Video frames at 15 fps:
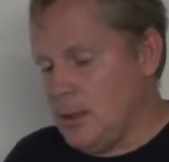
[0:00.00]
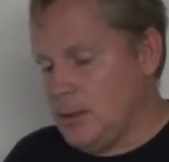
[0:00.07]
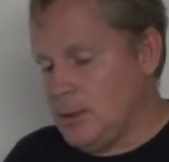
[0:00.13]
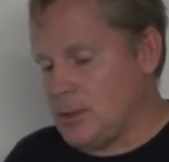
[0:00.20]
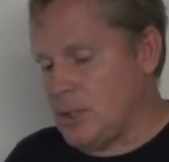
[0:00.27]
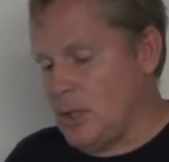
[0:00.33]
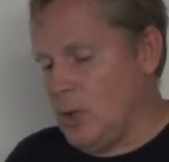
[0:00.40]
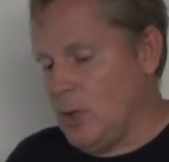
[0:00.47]

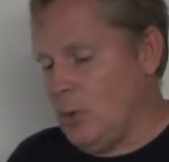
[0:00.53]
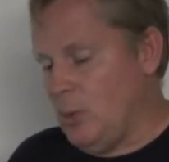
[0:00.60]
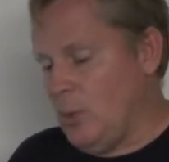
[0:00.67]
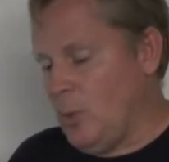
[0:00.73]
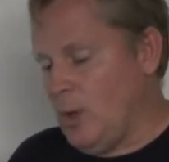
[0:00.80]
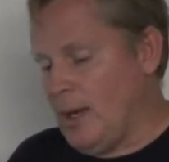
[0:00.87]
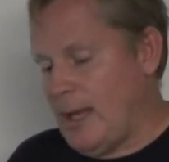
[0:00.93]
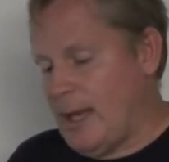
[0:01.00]
So
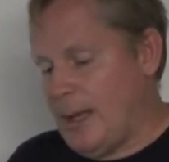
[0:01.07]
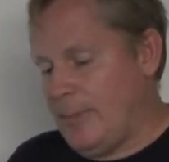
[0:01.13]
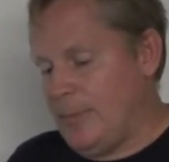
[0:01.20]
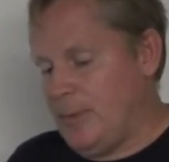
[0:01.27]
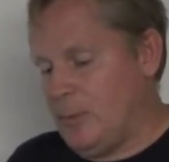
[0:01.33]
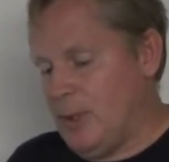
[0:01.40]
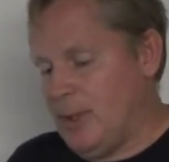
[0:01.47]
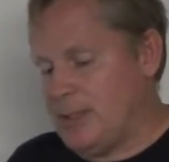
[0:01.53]
what
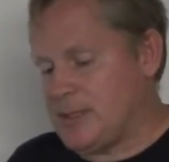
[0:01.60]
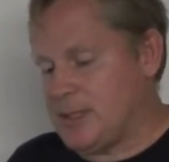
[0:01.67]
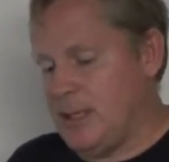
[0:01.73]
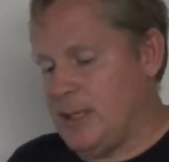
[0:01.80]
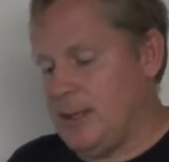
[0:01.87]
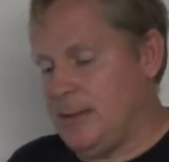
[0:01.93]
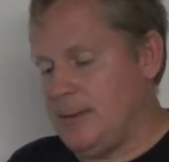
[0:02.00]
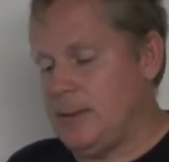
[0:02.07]
happened was,
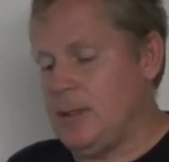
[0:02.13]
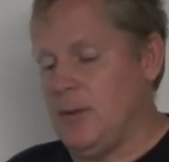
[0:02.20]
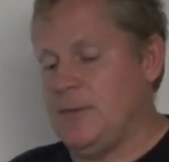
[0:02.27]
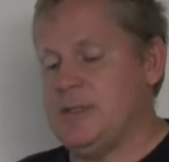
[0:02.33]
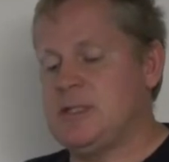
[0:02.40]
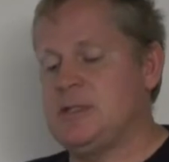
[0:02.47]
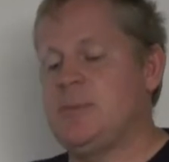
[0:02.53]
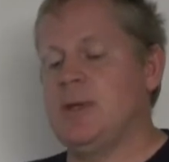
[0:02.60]
this
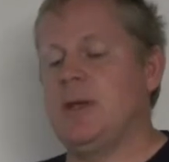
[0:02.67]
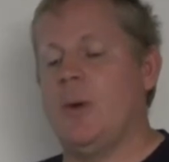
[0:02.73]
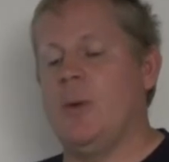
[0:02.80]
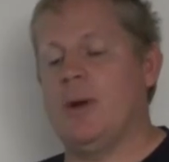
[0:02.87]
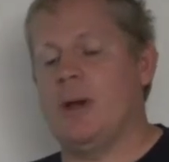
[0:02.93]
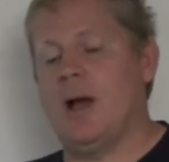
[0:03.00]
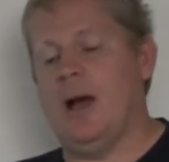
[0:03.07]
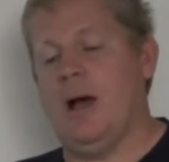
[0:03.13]
has been
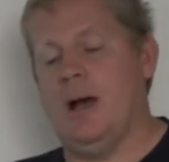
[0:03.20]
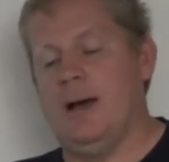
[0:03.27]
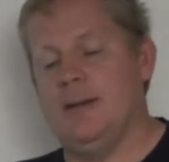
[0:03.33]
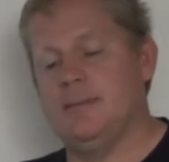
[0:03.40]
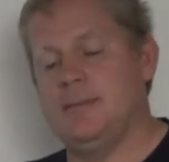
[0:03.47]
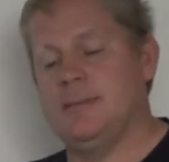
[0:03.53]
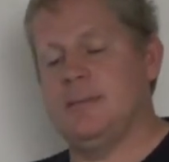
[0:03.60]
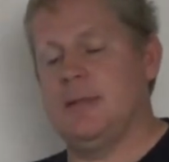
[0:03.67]
going
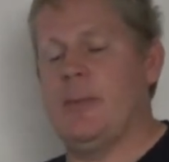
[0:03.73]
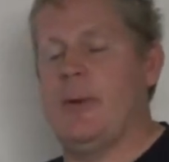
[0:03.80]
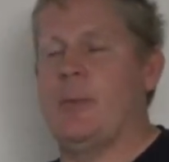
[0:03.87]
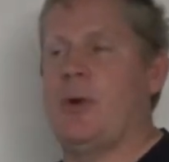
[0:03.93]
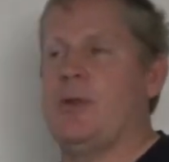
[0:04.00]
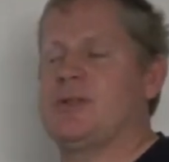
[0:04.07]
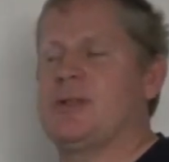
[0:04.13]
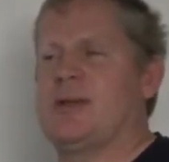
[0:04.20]
on, and my
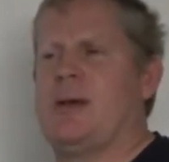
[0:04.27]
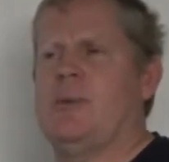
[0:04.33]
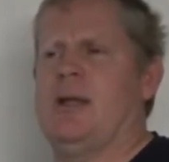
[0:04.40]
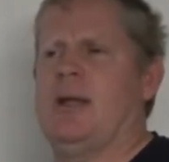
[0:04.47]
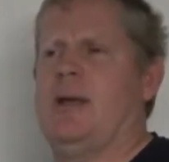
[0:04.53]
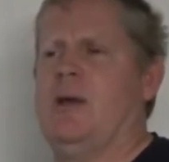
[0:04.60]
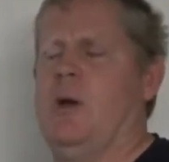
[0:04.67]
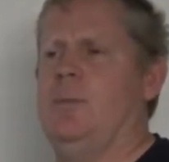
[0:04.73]
brother's like, I want
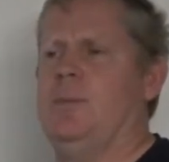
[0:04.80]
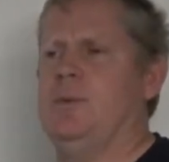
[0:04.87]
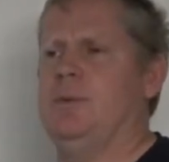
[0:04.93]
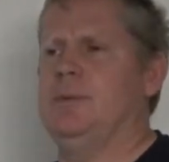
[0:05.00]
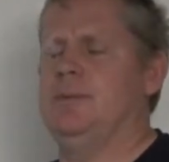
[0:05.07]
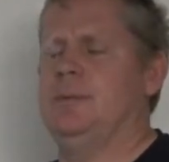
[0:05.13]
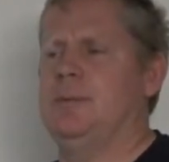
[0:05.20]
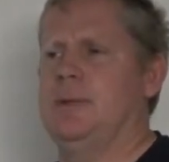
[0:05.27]
to help you.
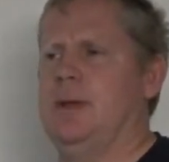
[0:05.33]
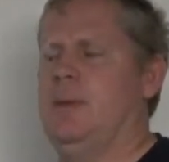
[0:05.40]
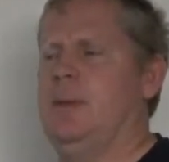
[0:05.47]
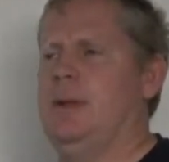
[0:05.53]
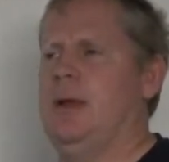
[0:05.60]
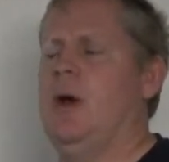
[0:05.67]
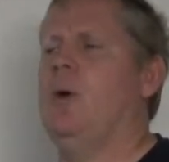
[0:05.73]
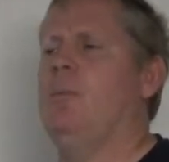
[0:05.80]
I
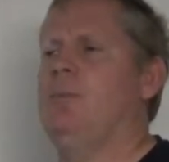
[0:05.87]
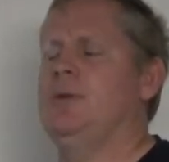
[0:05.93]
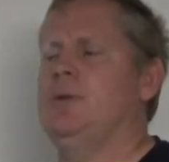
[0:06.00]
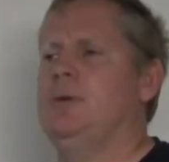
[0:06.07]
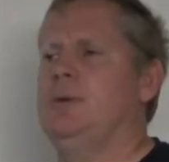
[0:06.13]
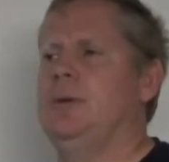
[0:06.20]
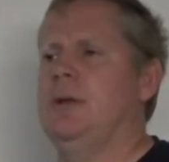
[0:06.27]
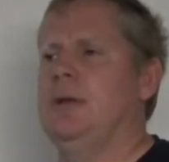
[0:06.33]
want to help
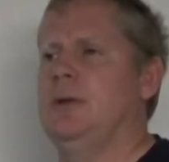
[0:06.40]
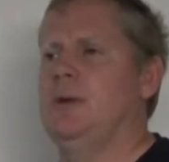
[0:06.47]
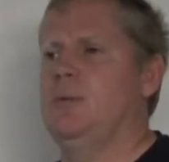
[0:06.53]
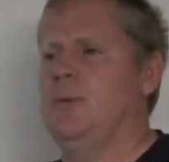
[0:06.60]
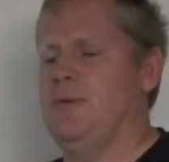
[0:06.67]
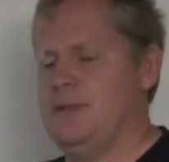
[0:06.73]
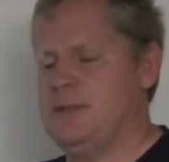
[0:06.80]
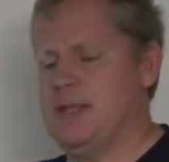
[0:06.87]
you
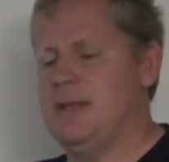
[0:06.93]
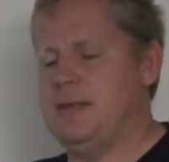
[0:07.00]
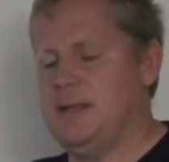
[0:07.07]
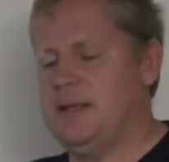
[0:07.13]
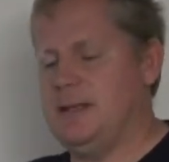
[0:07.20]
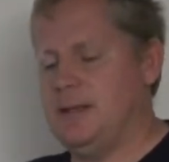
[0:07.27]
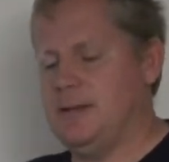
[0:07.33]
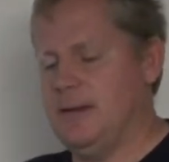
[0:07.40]
with these
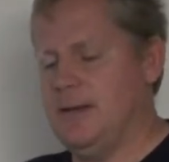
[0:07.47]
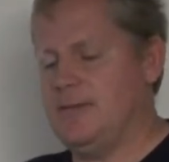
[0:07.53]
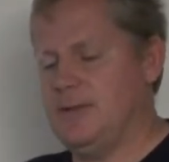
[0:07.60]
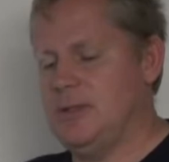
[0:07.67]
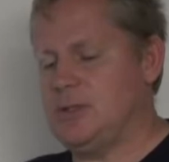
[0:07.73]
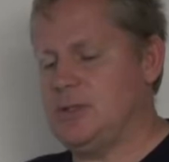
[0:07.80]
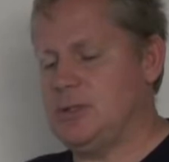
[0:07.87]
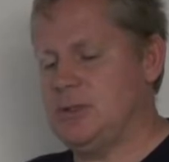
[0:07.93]
identity theft
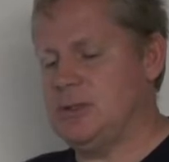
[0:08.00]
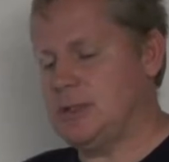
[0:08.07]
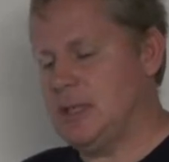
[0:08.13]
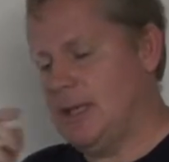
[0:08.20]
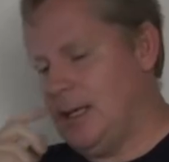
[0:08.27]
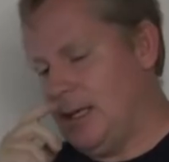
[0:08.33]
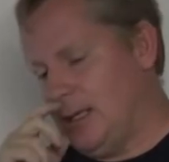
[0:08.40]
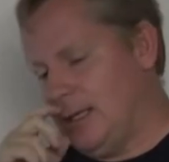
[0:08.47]
issues.
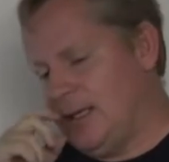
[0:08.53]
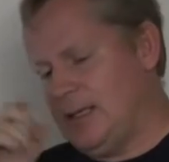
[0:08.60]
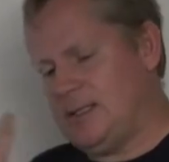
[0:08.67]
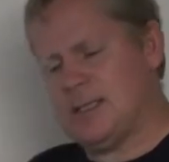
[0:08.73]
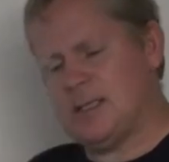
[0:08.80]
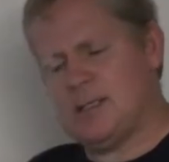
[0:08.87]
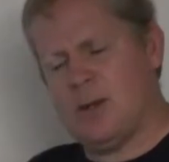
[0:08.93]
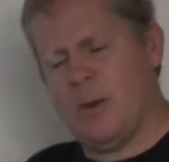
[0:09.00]
He
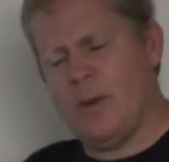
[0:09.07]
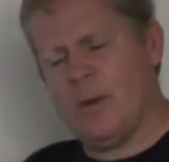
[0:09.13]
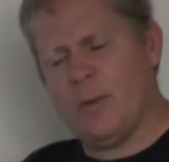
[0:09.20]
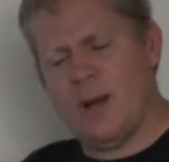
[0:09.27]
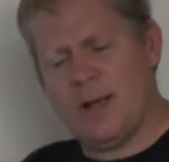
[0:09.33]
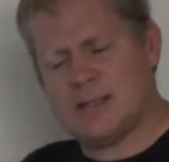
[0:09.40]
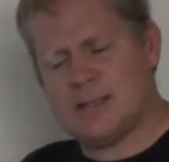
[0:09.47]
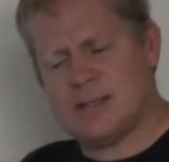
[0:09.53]
says, the only
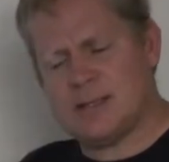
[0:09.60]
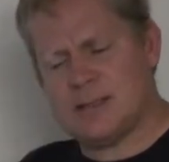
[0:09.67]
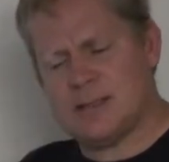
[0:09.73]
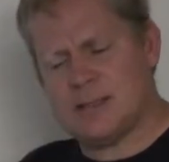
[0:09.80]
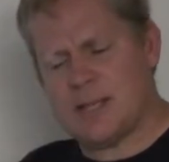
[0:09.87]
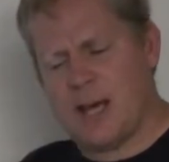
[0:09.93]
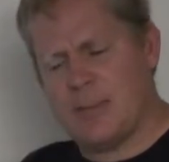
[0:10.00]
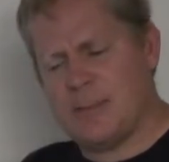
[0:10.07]
way to
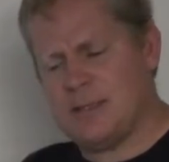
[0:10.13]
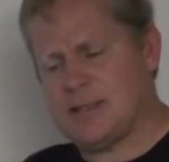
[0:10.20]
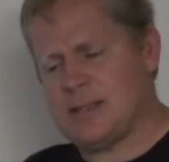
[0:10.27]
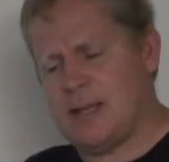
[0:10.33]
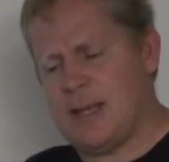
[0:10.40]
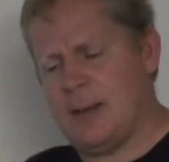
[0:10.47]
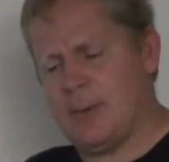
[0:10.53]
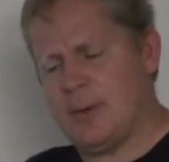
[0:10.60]
stop these
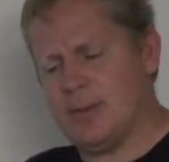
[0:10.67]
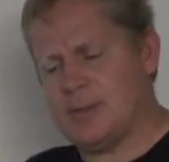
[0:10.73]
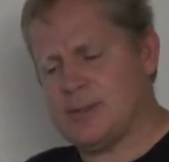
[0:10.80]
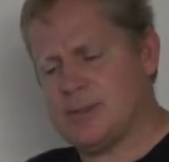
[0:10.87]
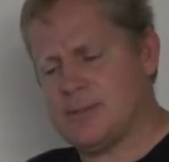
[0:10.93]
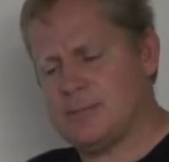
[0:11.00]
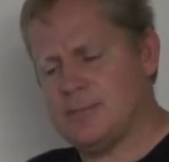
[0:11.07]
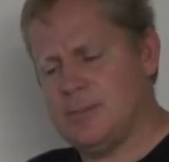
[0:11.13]

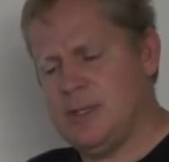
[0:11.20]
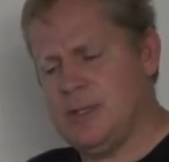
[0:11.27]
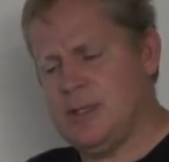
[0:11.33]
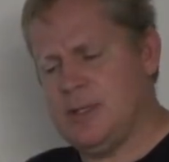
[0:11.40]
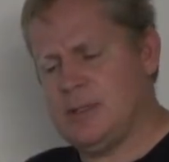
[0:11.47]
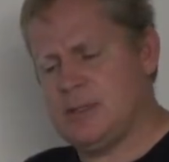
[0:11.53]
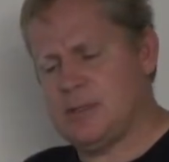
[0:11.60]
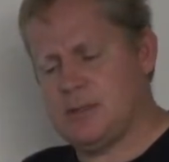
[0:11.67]
scammers
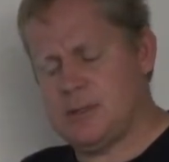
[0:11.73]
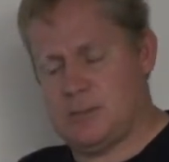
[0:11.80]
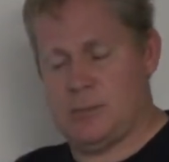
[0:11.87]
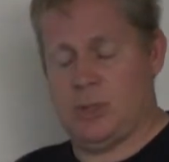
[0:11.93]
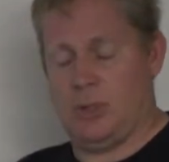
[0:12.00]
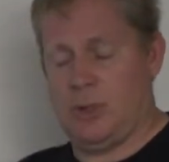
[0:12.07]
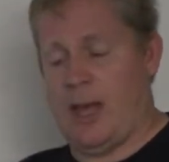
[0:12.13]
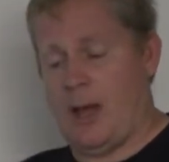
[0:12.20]
is
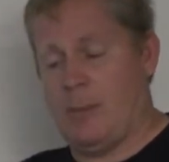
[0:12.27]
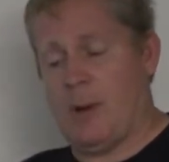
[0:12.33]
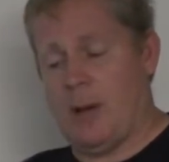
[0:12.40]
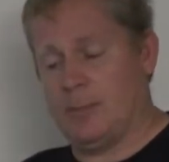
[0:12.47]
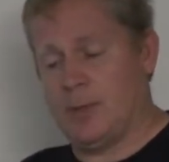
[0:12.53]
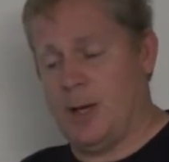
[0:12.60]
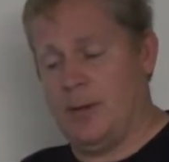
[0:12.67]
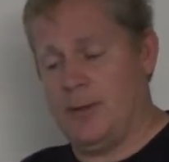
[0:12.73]
to allow my
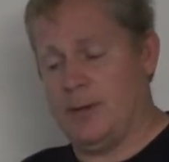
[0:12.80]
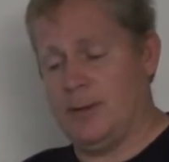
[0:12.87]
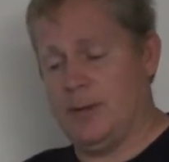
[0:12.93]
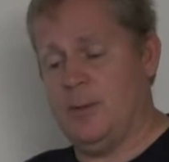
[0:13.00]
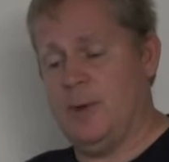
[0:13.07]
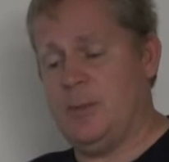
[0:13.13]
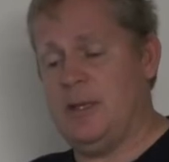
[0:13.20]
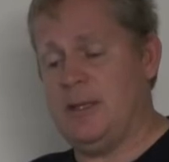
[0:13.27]
brother, he
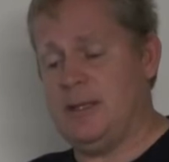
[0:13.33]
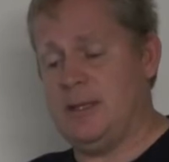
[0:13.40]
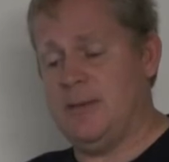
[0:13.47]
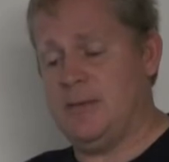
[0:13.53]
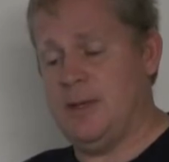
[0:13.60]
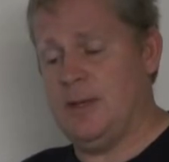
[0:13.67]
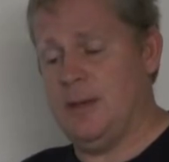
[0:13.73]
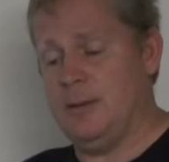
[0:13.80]
wanted me to
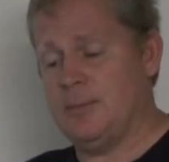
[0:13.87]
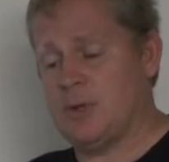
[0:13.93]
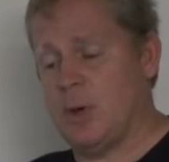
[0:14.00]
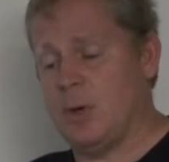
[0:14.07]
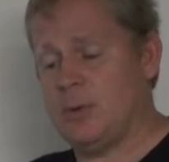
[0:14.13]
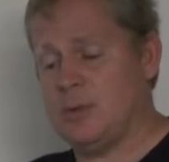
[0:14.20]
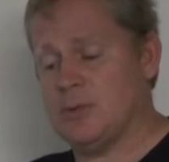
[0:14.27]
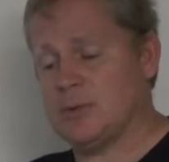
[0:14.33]
give him
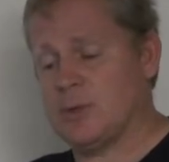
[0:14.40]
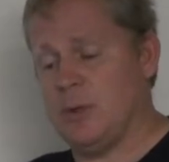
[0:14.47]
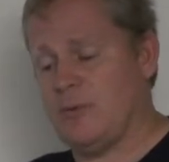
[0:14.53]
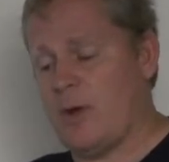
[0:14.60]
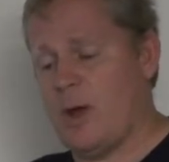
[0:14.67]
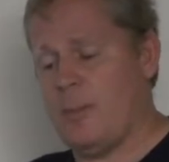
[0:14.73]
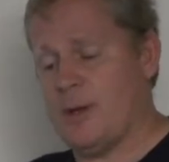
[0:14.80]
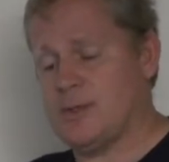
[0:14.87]
total control of
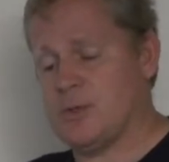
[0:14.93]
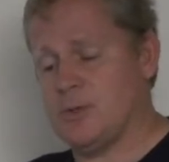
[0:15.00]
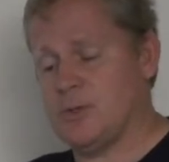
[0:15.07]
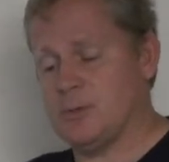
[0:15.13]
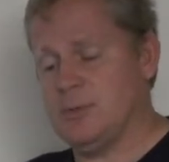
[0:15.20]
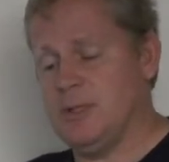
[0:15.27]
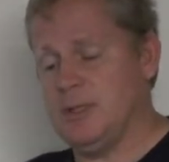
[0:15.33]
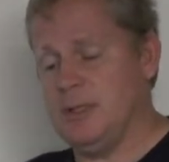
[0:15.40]
all my
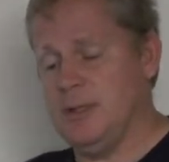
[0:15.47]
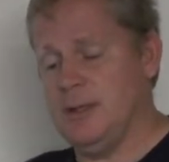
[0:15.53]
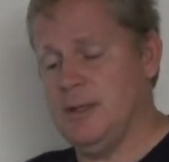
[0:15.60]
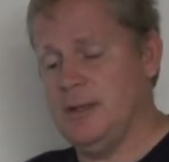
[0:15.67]
social media.